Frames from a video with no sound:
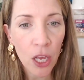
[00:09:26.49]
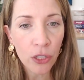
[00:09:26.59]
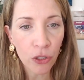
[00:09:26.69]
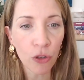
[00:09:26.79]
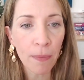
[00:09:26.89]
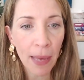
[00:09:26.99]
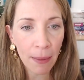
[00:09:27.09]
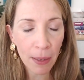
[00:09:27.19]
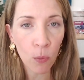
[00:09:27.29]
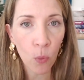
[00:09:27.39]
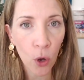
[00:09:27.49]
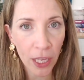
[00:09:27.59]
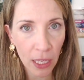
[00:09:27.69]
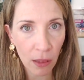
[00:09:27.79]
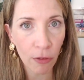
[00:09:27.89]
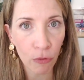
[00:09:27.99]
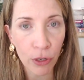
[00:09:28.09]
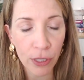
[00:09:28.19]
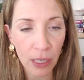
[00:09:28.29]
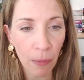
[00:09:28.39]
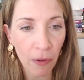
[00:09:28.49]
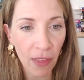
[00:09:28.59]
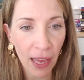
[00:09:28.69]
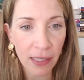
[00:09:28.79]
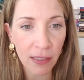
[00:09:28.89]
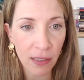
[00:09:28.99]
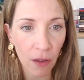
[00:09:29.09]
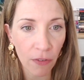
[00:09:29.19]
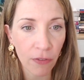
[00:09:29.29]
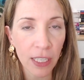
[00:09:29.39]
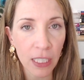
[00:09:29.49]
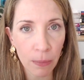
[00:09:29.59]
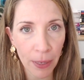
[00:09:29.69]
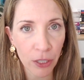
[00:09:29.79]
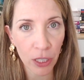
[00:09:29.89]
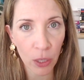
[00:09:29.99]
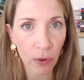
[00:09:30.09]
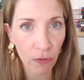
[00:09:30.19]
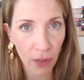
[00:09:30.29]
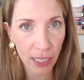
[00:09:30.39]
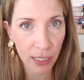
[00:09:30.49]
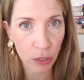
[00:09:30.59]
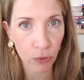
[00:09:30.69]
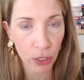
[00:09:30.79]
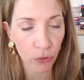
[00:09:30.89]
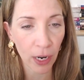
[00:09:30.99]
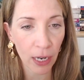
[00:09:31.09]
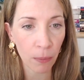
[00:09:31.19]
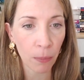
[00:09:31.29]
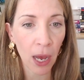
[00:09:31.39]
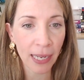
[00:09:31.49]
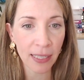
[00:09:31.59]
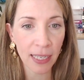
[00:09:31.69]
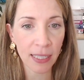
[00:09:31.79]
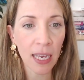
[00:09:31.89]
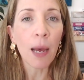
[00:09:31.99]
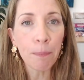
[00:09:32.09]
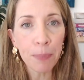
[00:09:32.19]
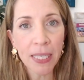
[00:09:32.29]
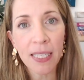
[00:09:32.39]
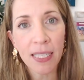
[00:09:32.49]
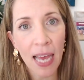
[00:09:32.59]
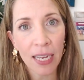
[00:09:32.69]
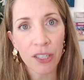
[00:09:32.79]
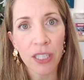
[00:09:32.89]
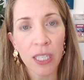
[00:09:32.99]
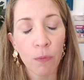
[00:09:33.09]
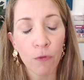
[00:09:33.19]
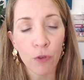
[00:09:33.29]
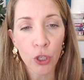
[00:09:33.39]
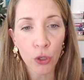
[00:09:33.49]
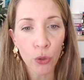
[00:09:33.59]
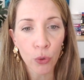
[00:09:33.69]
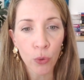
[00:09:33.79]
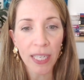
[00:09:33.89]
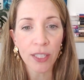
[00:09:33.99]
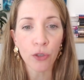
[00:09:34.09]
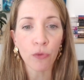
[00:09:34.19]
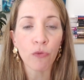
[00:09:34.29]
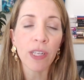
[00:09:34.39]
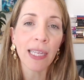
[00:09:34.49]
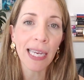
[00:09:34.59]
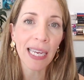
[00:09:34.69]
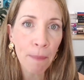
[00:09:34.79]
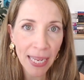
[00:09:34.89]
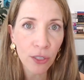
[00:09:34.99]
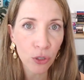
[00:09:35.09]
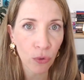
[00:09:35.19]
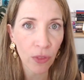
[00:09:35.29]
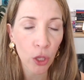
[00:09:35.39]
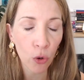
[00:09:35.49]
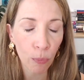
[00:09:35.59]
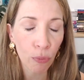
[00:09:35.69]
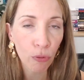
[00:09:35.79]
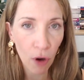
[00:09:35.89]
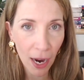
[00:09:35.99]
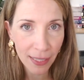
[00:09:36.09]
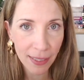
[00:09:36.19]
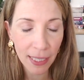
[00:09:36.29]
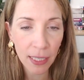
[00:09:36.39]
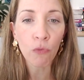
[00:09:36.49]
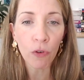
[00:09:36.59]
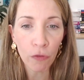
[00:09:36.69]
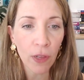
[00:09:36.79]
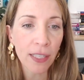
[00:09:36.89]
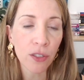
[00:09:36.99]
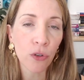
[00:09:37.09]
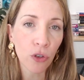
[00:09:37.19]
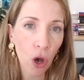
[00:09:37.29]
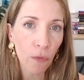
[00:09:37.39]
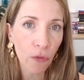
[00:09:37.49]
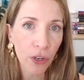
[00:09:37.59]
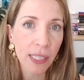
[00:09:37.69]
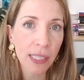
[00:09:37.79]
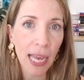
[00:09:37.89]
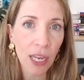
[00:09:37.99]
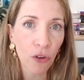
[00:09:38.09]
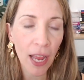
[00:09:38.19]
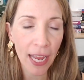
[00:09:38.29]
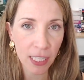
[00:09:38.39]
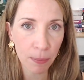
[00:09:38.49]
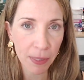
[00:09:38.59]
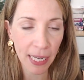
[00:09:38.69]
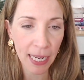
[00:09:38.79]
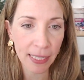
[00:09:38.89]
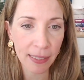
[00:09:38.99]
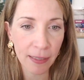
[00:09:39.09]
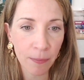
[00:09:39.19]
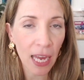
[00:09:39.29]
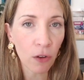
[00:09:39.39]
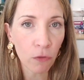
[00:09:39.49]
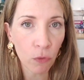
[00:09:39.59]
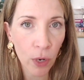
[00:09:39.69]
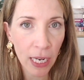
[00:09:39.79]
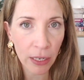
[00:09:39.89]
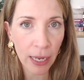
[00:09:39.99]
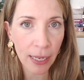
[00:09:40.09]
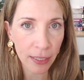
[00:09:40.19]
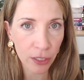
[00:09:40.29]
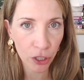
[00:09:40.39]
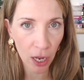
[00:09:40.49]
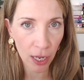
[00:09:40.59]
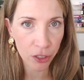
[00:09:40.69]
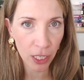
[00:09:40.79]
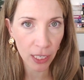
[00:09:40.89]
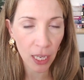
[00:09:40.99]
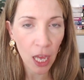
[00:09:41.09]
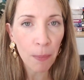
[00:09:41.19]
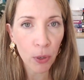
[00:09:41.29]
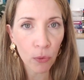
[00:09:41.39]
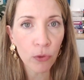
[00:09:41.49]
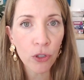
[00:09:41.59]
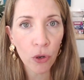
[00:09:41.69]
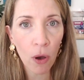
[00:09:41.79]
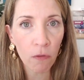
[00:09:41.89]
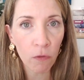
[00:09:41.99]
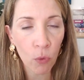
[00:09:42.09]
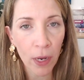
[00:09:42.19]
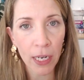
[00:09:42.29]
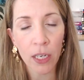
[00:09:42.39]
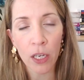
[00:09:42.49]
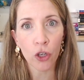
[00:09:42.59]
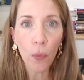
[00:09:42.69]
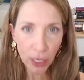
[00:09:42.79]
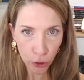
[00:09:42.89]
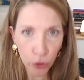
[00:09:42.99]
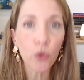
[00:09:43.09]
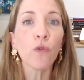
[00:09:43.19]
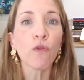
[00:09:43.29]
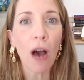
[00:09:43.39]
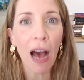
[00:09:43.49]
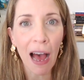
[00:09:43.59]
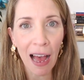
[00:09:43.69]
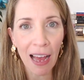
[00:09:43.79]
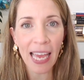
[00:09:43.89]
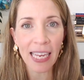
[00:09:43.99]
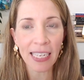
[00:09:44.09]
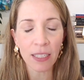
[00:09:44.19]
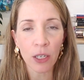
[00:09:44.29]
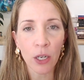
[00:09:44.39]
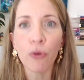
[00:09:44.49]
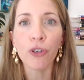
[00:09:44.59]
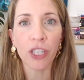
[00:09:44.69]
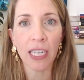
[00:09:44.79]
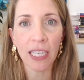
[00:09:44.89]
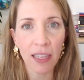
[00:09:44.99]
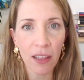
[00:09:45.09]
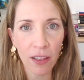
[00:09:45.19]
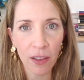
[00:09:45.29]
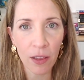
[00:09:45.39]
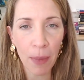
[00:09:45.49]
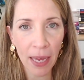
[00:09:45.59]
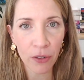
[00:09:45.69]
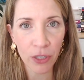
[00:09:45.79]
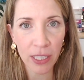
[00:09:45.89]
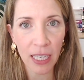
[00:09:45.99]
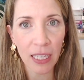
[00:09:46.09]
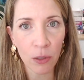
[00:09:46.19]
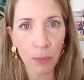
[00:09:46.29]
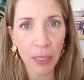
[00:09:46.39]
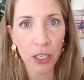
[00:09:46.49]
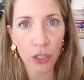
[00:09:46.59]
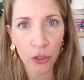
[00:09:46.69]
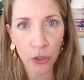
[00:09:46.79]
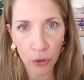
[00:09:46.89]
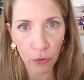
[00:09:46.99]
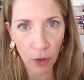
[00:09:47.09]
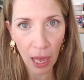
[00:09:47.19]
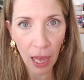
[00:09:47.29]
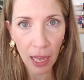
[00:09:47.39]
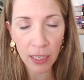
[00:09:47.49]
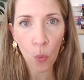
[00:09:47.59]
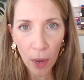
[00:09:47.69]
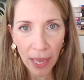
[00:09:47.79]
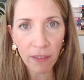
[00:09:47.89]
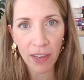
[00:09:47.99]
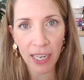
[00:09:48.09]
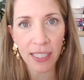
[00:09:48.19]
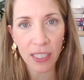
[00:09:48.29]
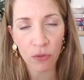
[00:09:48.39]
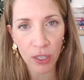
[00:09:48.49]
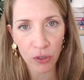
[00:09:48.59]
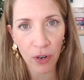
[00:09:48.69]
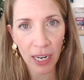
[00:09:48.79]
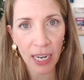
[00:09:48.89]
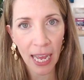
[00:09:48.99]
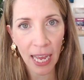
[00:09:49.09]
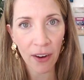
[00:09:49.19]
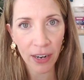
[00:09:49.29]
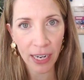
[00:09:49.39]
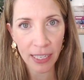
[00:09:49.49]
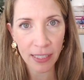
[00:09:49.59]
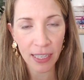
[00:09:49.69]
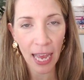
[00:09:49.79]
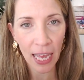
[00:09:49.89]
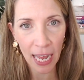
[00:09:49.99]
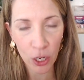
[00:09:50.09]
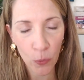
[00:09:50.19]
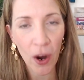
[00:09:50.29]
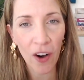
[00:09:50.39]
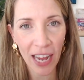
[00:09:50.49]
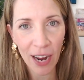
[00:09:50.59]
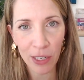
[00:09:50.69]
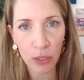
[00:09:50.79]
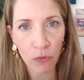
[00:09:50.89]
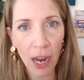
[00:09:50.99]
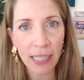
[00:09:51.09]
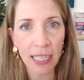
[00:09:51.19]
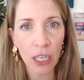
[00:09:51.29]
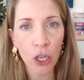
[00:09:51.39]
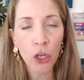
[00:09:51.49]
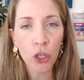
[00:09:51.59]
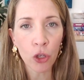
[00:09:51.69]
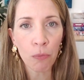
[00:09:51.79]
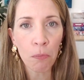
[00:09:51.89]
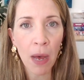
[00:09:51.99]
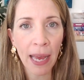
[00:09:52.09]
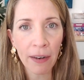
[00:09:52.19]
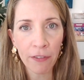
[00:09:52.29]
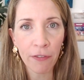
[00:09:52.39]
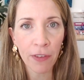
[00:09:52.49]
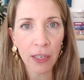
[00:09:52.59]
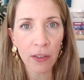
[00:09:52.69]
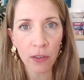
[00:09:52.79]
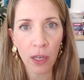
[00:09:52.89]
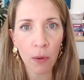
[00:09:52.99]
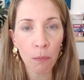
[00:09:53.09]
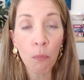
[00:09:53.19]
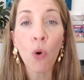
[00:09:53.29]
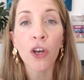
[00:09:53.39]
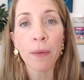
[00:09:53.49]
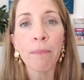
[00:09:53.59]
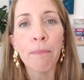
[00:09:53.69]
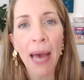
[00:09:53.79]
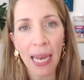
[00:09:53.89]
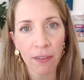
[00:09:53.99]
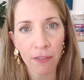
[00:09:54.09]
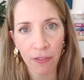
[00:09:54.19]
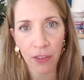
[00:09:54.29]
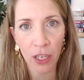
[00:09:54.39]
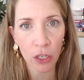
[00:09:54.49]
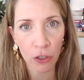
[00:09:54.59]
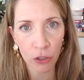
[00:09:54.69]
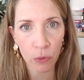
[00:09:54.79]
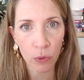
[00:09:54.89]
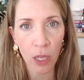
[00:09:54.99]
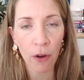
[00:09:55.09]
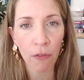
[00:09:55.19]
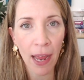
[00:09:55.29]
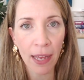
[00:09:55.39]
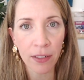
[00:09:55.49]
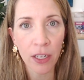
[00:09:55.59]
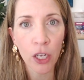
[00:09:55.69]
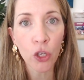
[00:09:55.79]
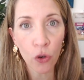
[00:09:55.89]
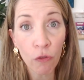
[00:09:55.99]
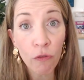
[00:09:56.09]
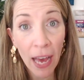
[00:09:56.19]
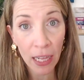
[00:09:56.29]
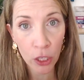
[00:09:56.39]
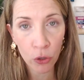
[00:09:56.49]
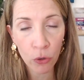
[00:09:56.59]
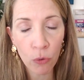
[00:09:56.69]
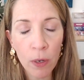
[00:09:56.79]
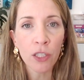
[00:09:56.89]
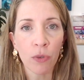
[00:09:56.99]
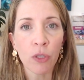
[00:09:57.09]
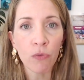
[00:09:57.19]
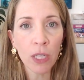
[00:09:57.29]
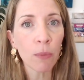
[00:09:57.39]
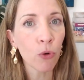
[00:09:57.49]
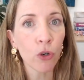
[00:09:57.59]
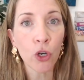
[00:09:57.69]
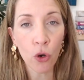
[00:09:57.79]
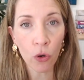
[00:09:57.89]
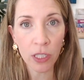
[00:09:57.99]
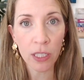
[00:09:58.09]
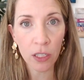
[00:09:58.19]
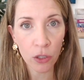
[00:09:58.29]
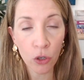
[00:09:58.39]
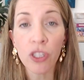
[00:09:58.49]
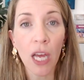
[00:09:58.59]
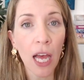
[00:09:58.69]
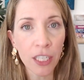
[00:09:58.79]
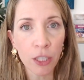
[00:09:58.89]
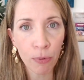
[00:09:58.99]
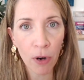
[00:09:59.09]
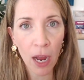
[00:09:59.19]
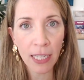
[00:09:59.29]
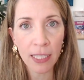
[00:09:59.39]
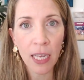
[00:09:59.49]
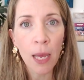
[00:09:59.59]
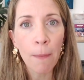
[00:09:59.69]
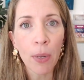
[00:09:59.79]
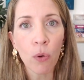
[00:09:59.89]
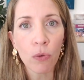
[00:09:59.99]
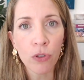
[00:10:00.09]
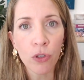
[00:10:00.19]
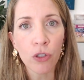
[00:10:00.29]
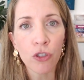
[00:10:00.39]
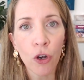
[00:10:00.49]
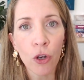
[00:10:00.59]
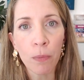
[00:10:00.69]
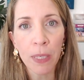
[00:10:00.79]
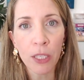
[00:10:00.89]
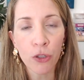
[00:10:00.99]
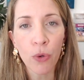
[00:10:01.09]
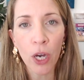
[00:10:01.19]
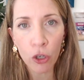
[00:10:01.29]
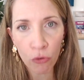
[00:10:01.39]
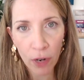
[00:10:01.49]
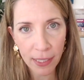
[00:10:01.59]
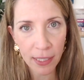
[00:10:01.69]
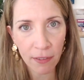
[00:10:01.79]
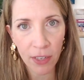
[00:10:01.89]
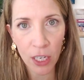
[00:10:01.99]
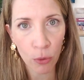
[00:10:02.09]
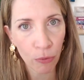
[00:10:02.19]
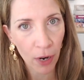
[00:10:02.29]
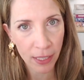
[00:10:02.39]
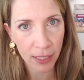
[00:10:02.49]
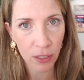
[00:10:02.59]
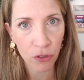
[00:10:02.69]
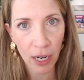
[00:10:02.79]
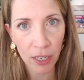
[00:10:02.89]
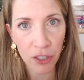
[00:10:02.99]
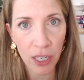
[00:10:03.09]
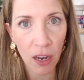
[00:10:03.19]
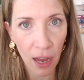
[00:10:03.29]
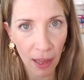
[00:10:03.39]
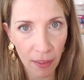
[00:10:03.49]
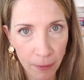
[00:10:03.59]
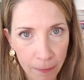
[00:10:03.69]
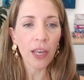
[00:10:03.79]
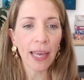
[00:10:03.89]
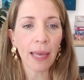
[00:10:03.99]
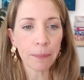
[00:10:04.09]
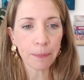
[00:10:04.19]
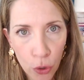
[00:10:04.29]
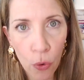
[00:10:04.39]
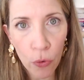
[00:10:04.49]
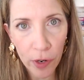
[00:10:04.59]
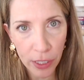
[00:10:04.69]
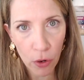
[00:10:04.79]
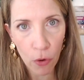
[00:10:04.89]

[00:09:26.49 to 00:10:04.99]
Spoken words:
So you may be working through some of that stuff, especially when Venus is retrograde in Pisces. A business action tip for you is to really make sure that your pricing reflects your confidence and your expertise, and avoid undercharging, but also avoid going too far and pushing the boundaries a little bit too far. When Venus is retrograde in Aries and you are an Aries rising, you might feel more combative than usual around your value. So it's really important not not to underprice, but also don't be too aggressive in your pricing strategy either. Okay, Taurus